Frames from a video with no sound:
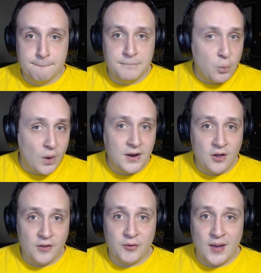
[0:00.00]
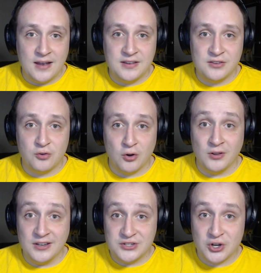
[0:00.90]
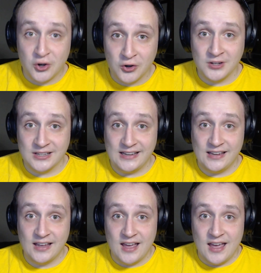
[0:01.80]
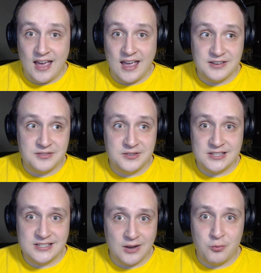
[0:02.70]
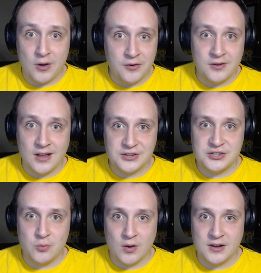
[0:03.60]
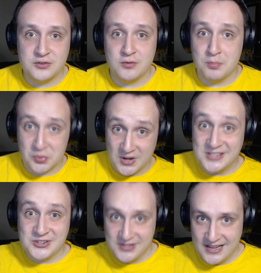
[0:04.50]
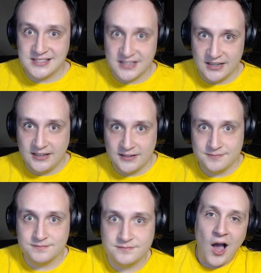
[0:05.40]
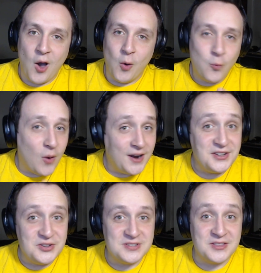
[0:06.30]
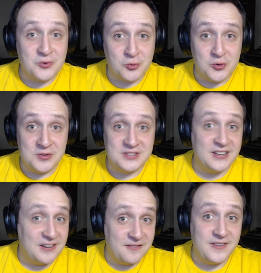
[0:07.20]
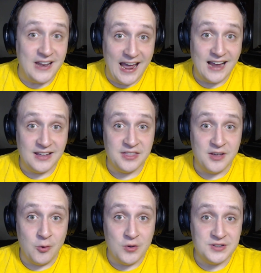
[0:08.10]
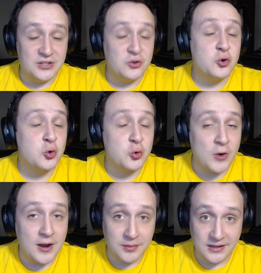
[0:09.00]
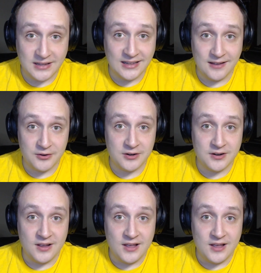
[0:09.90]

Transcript: but Wanda also had to struggle internally and decide whether or not she wanted to embrace her destiny. Wanda using the runes to defeat Agatha was incredibly clever,